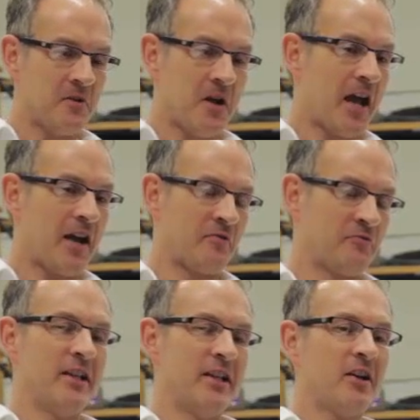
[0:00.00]
And
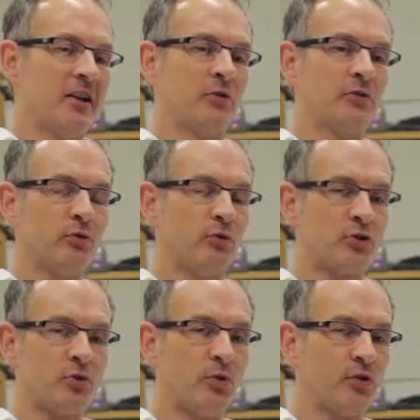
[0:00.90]
really, cut a long story
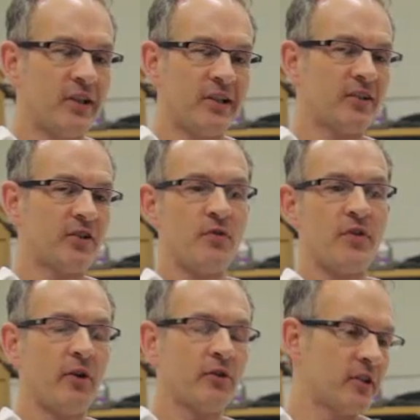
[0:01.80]
short, since
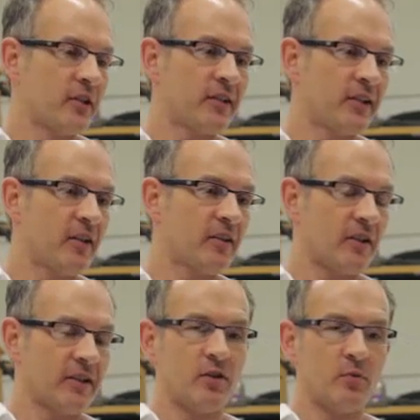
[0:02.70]
2006,
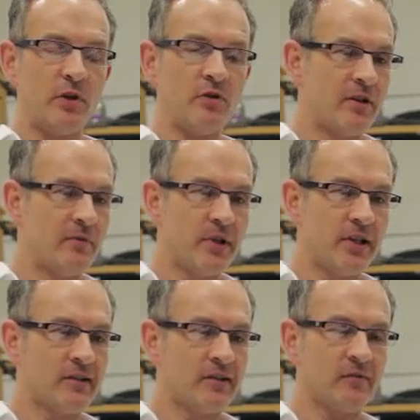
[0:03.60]
I did the Winter
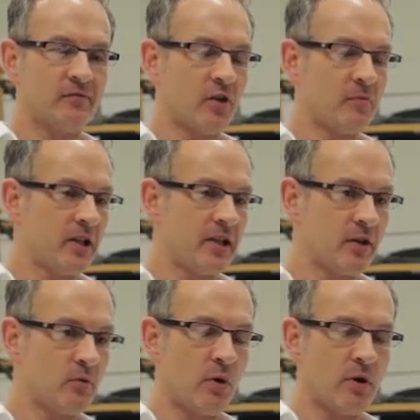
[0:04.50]
Olympics and some Rugby
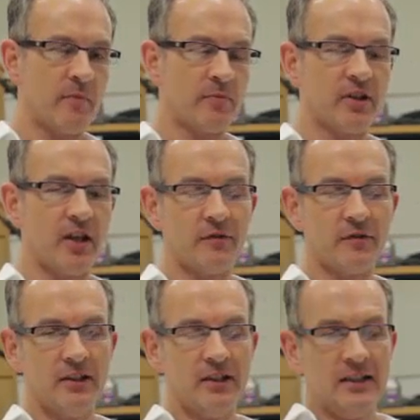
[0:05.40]
League World Cup
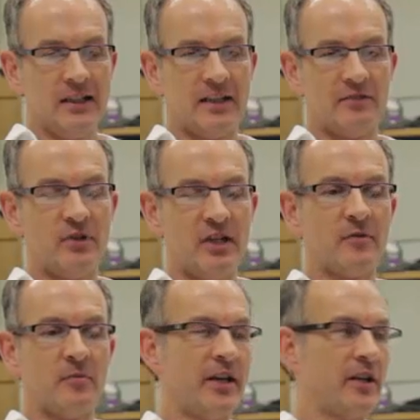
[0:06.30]
stuff, and then really
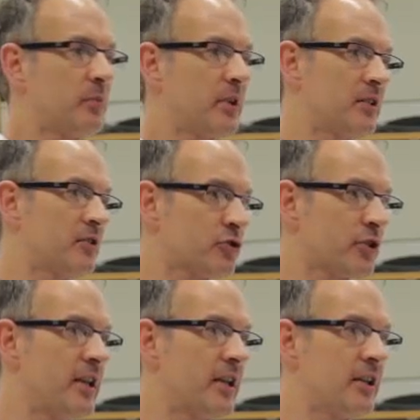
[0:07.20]
from then it's been
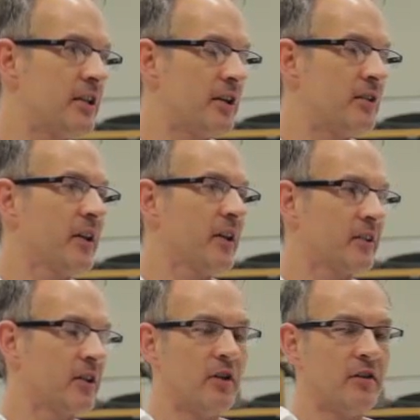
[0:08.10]
trading and
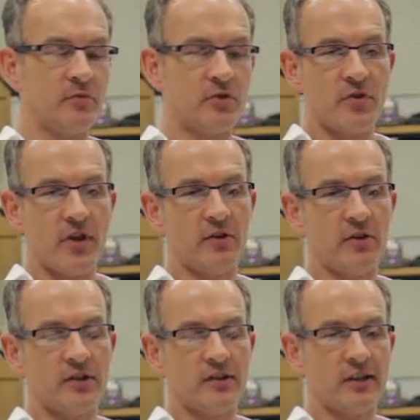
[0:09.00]
investing only from
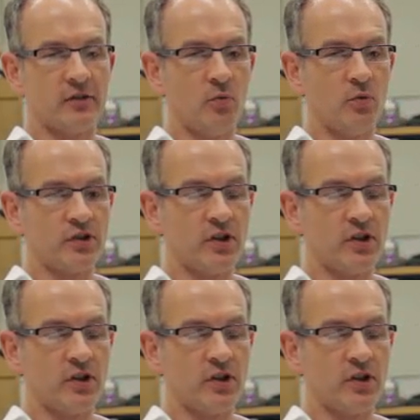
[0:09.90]
2006 onwards.